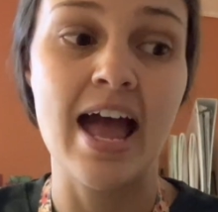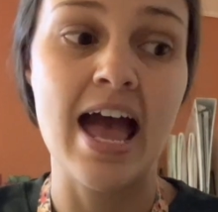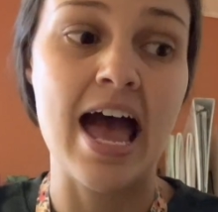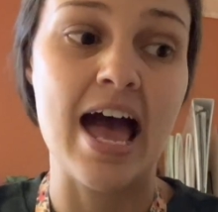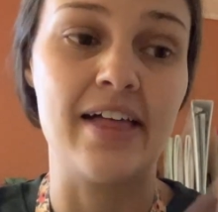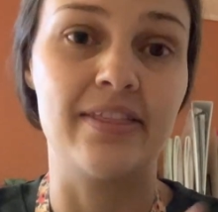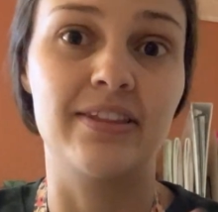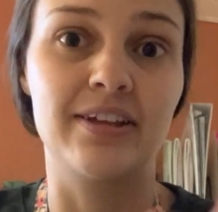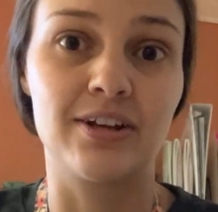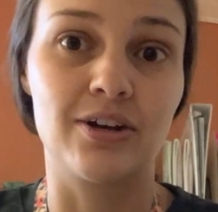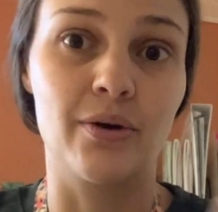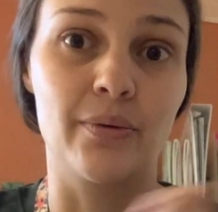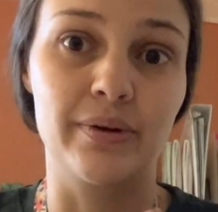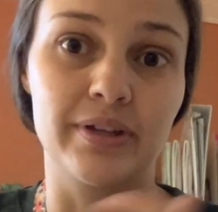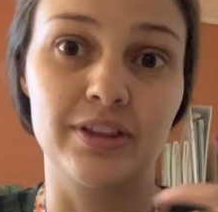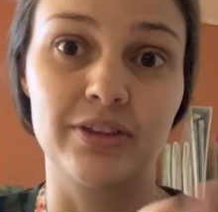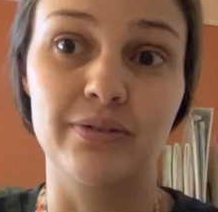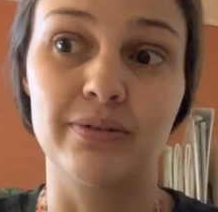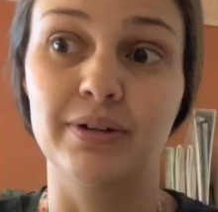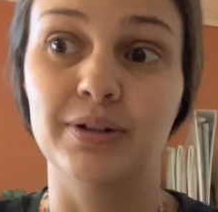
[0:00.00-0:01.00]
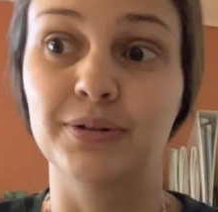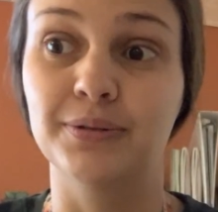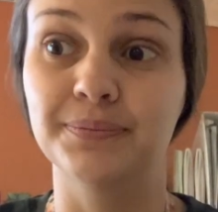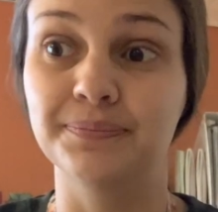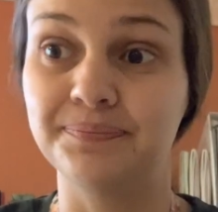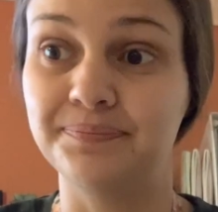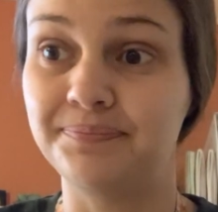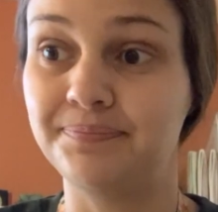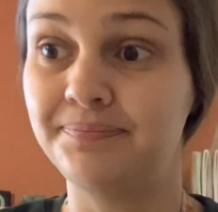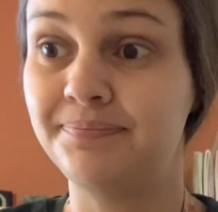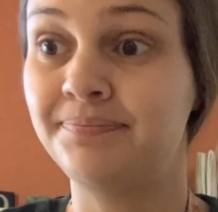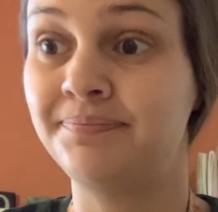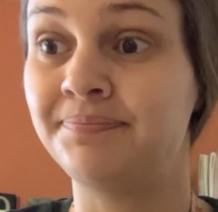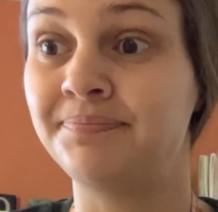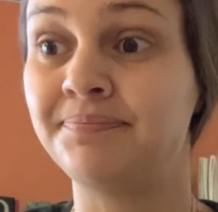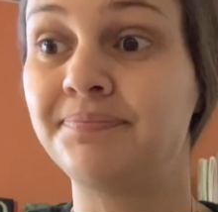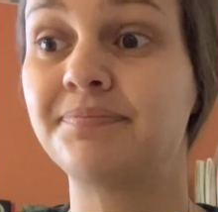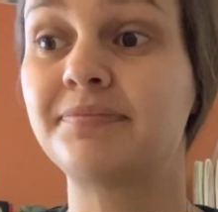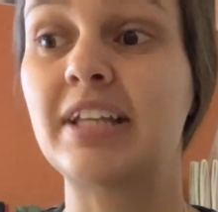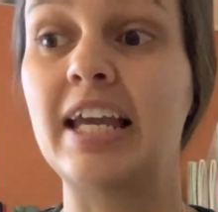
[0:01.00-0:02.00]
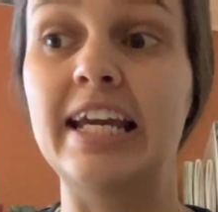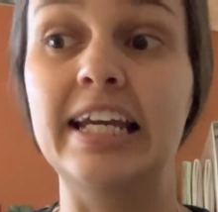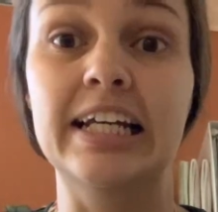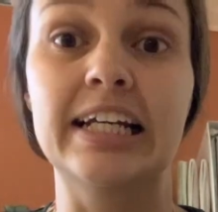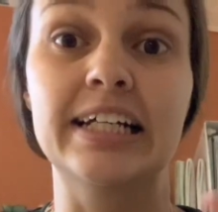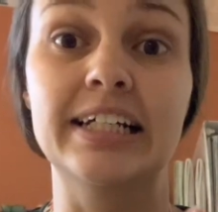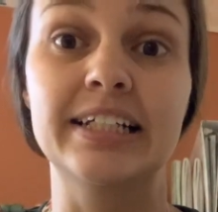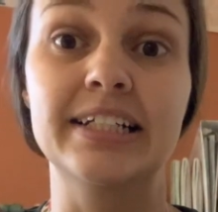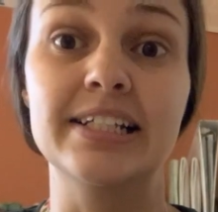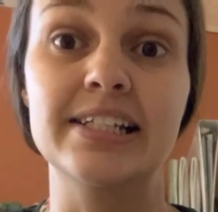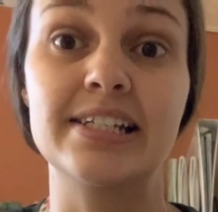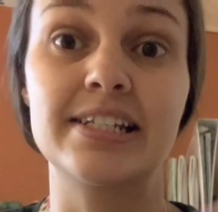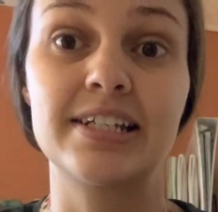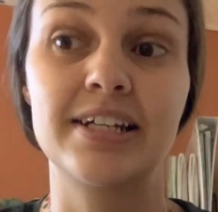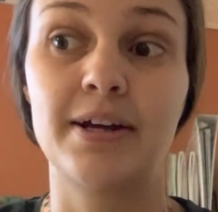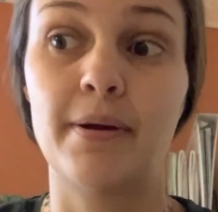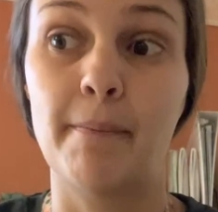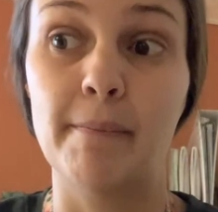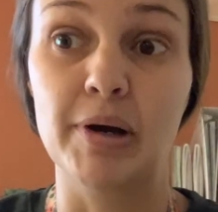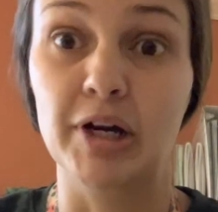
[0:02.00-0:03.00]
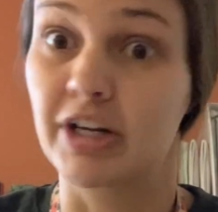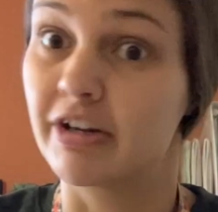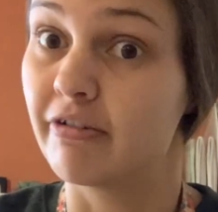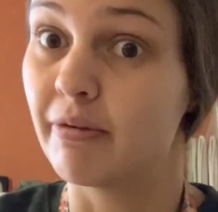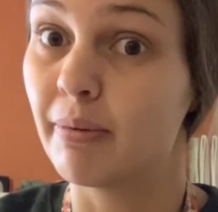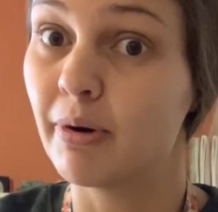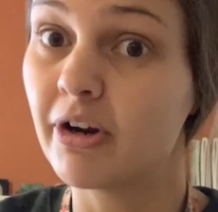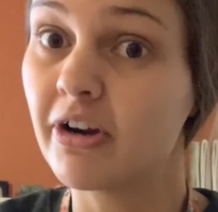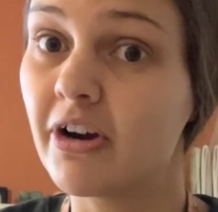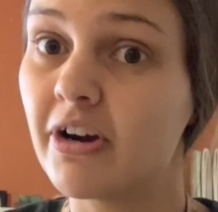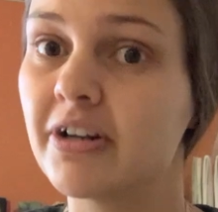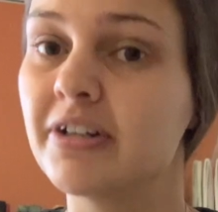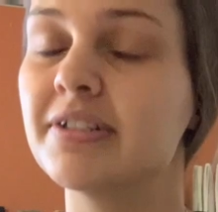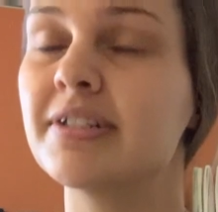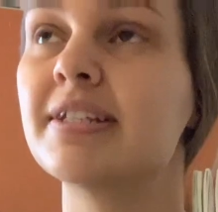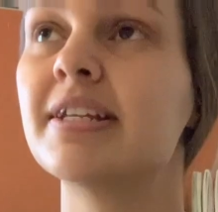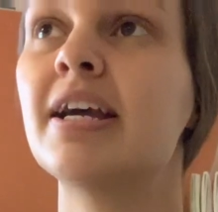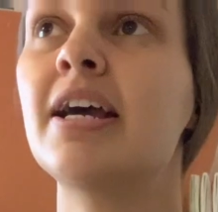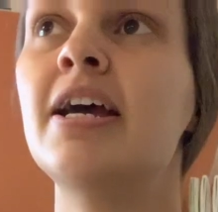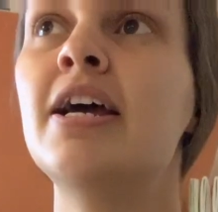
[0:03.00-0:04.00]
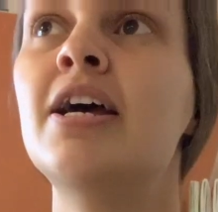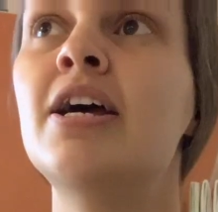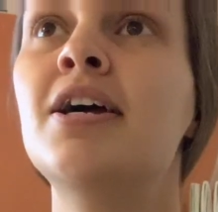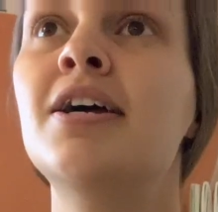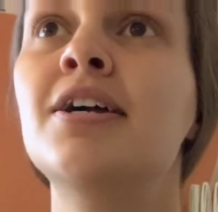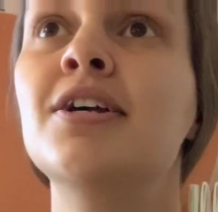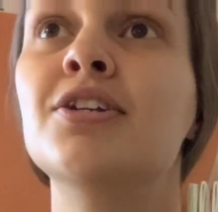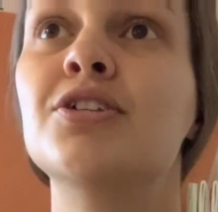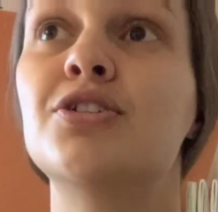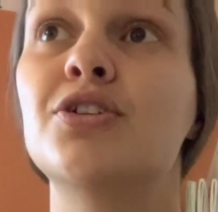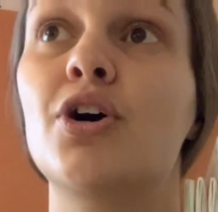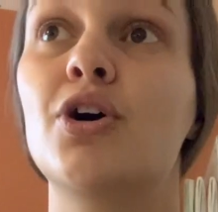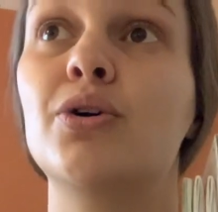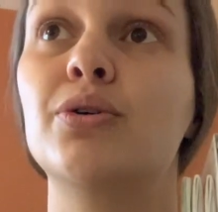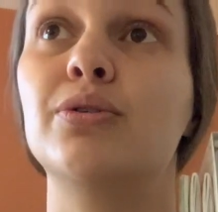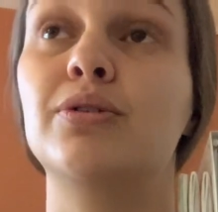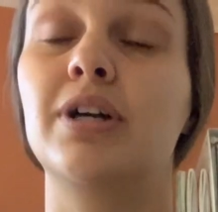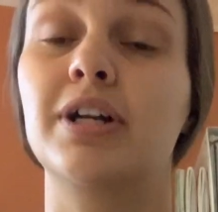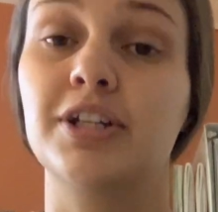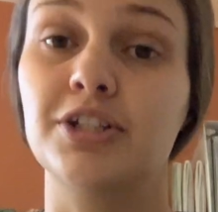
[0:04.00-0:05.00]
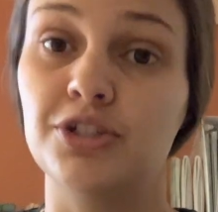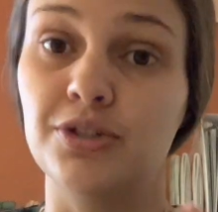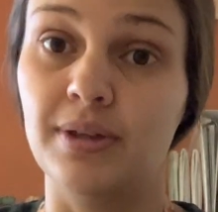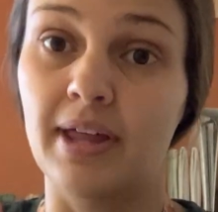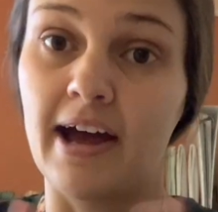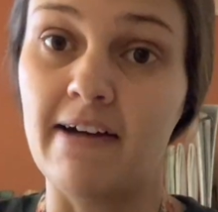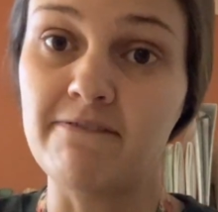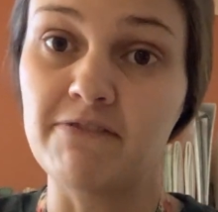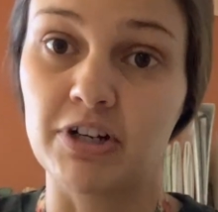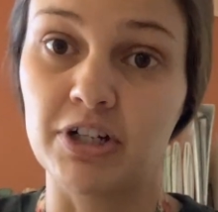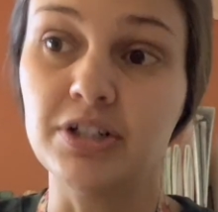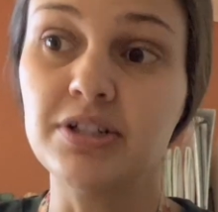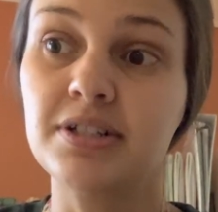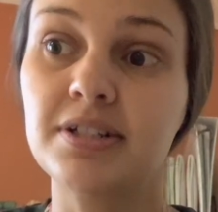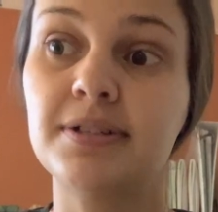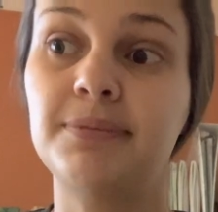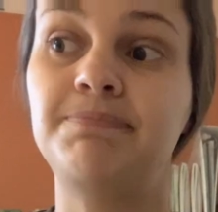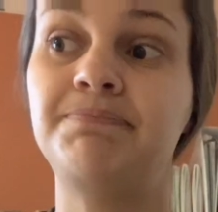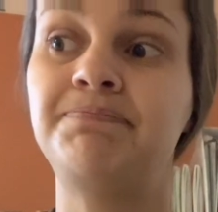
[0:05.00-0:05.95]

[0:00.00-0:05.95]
and then going through and marking report cards. So gonna do that first.